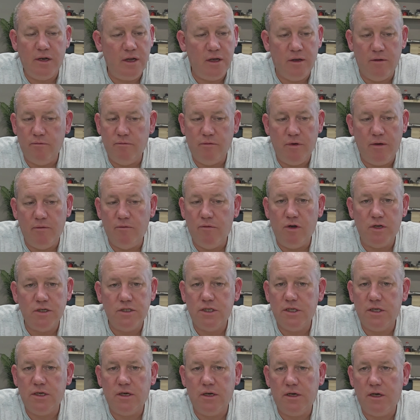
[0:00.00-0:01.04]
I'm
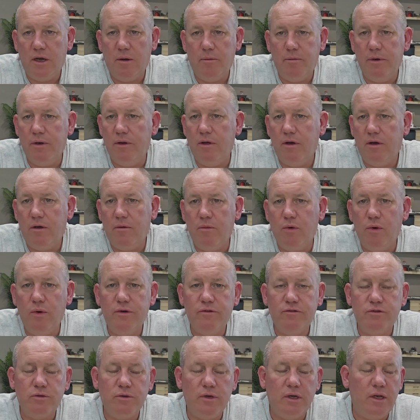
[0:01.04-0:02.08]
watching a couple
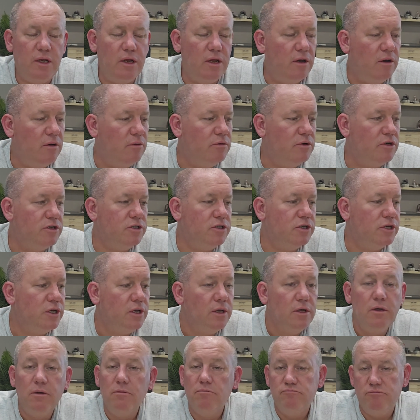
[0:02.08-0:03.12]
locomotives right now, which,
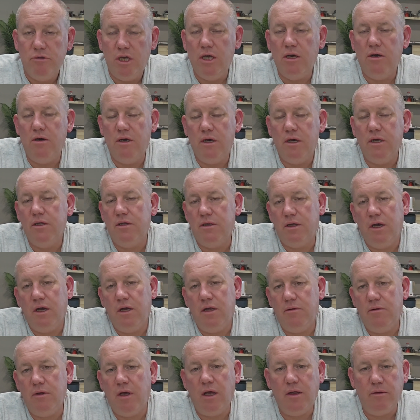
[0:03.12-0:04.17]

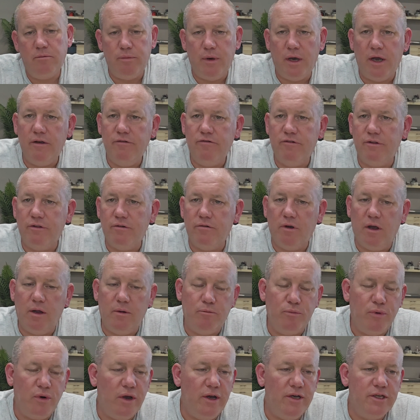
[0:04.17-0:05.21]
I'd buy for the
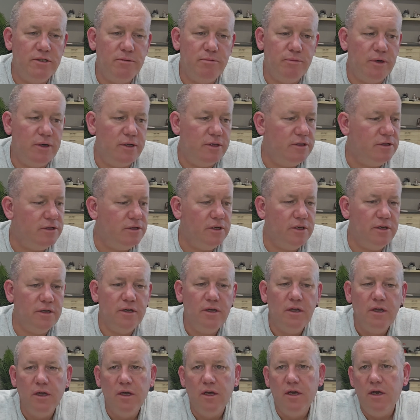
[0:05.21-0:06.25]
right price, but they're
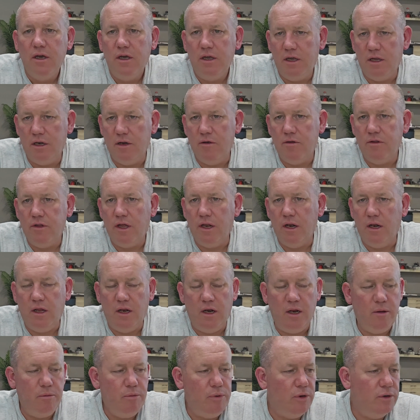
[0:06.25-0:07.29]

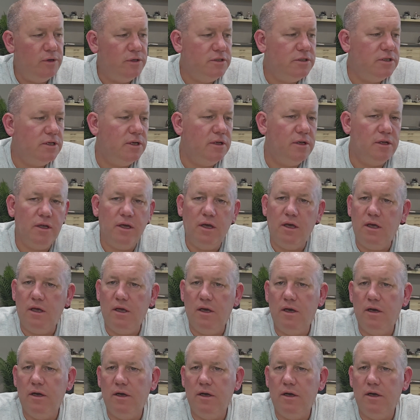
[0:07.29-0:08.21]
Lilliputs, and they